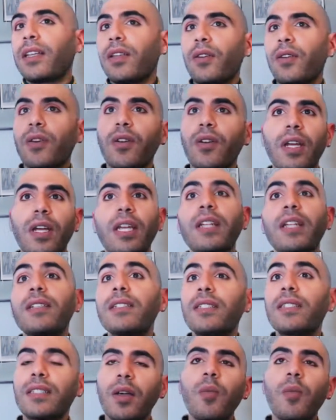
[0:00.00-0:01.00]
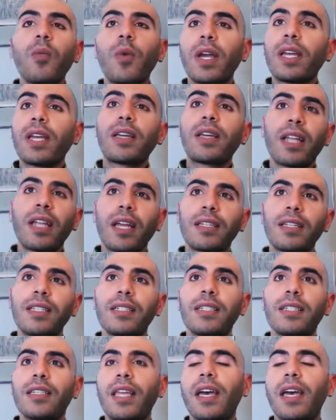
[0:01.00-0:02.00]
you're in some way connected
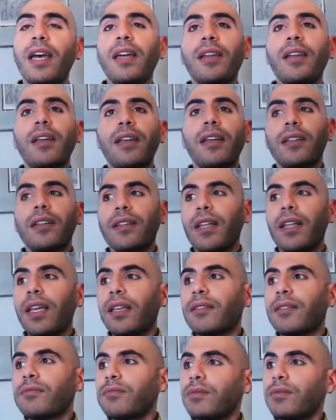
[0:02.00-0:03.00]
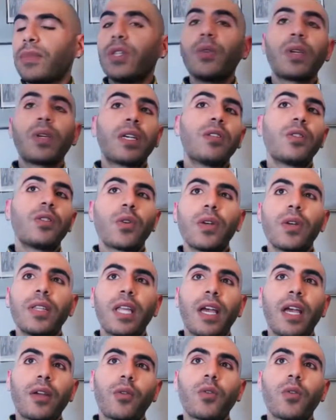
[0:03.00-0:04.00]
to that, like, you can join
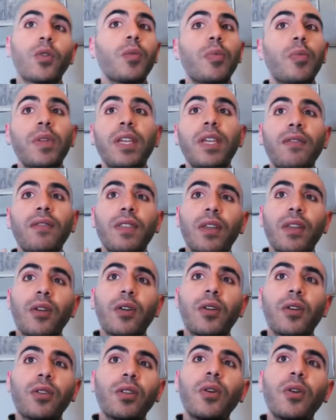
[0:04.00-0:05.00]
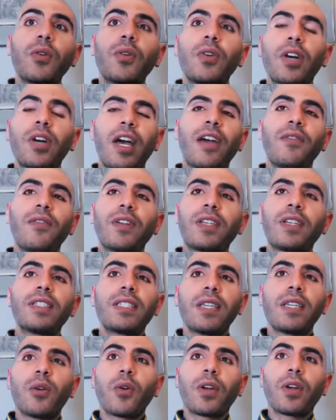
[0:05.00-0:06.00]
that group. If there are local
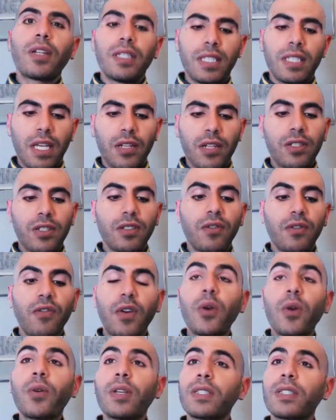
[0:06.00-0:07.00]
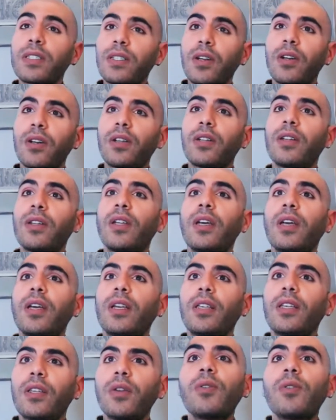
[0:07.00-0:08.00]
advocacy organizations focused on
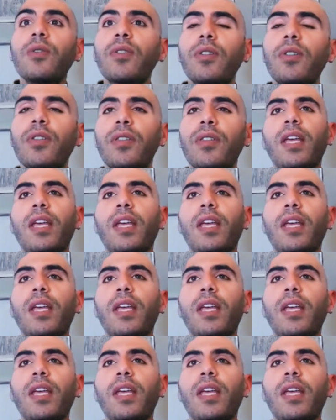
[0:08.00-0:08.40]
youth and